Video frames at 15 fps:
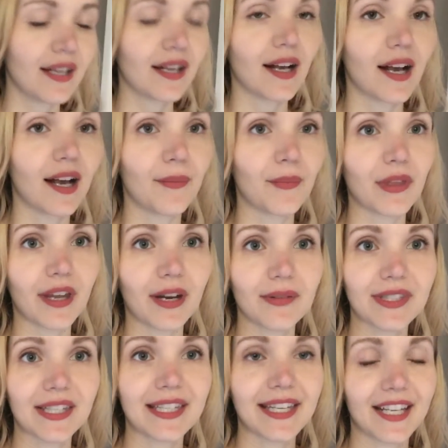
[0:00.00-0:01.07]
We thought it
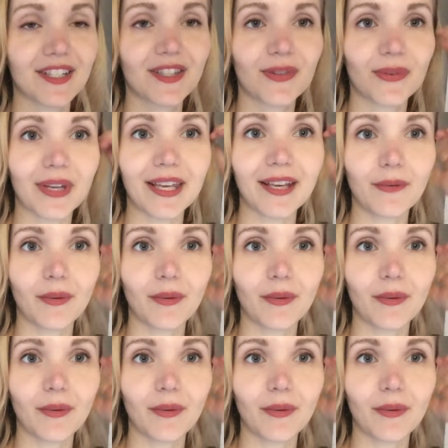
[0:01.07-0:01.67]
was going to take us 3.